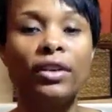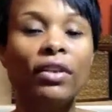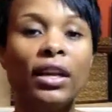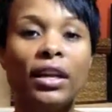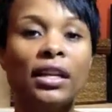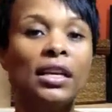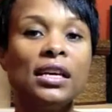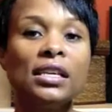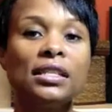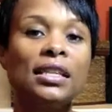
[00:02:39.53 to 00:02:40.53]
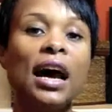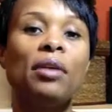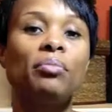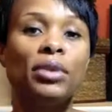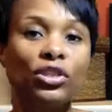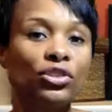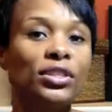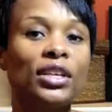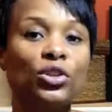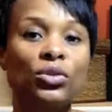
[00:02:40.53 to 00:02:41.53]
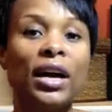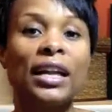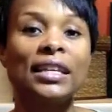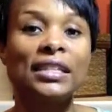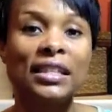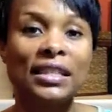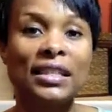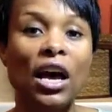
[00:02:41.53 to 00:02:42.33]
giving it is not pictures that do not exist.